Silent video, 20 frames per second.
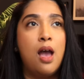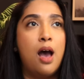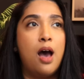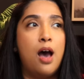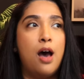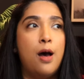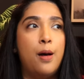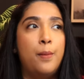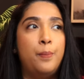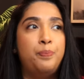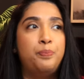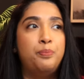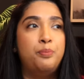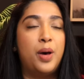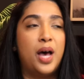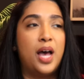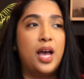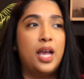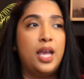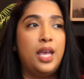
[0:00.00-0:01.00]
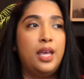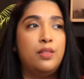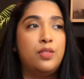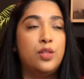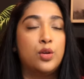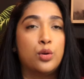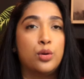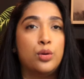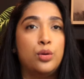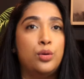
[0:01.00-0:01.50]
by
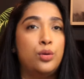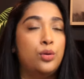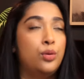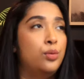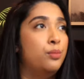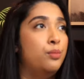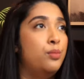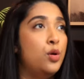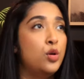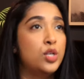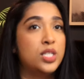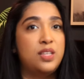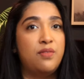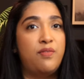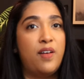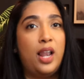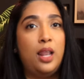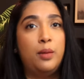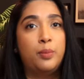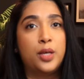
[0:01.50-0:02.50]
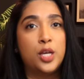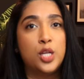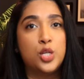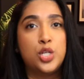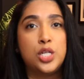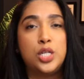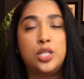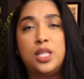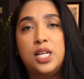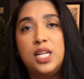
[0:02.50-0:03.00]
the most developed
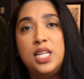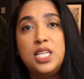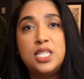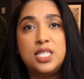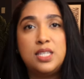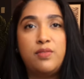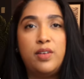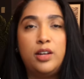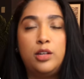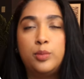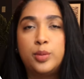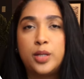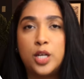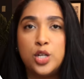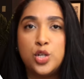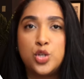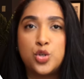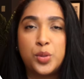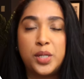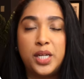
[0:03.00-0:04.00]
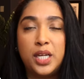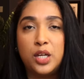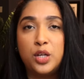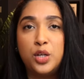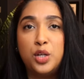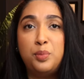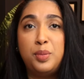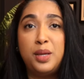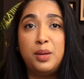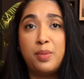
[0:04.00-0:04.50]
country to the least developed country, it
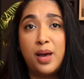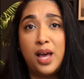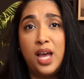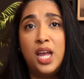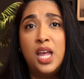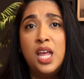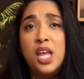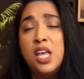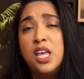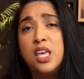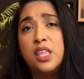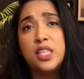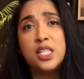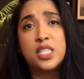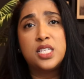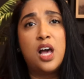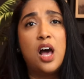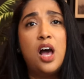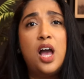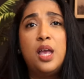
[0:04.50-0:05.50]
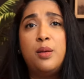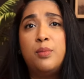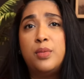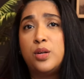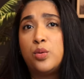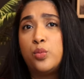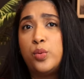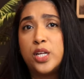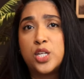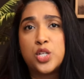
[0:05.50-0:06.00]
could be by the time
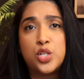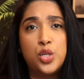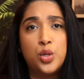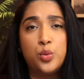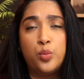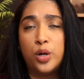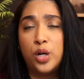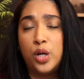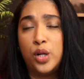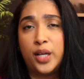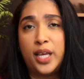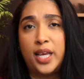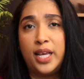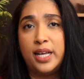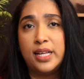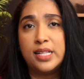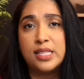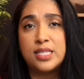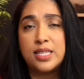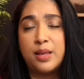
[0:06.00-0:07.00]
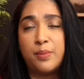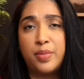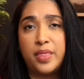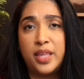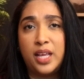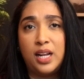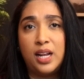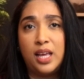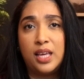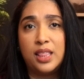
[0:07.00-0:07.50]
at which you were looking at
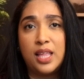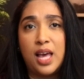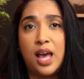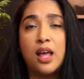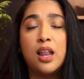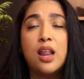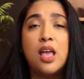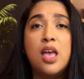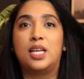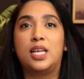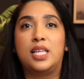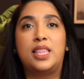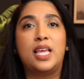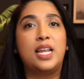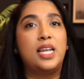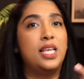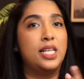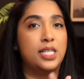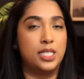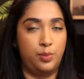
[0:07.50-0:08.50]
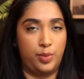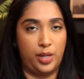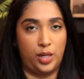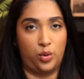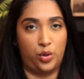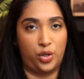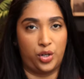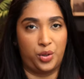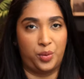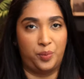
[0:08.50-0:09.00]
something like that. There needs to be an
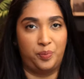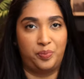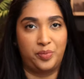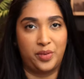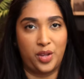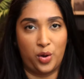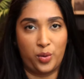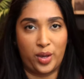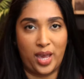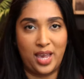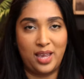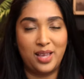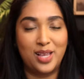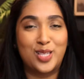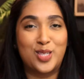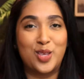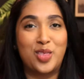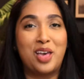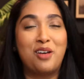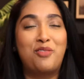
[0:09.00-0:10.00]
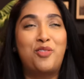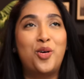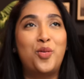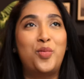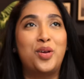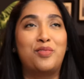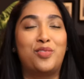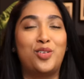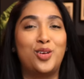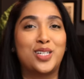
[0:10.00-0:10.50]
order, okay? So therefore,
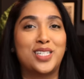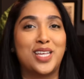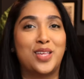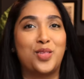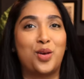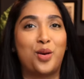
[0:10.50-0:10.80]
we've looked at